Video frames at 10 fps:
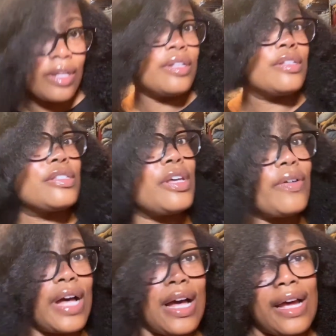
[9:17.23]
So
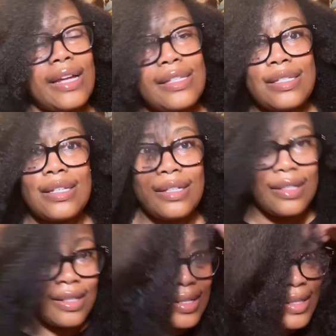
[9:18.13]
guys,
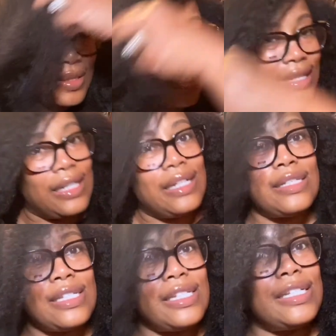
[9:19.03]
the
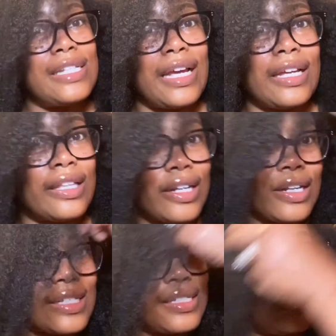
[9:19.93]
Easy Detangler
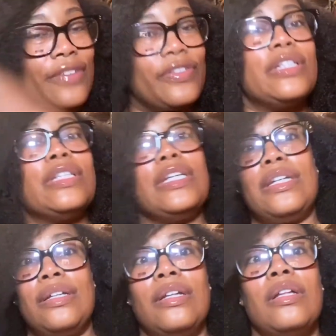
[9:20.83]
is definitely
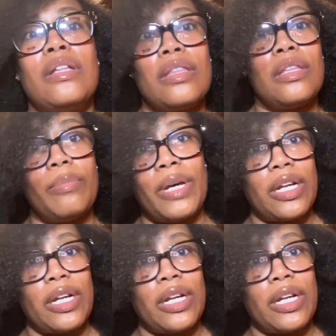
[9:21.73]
the better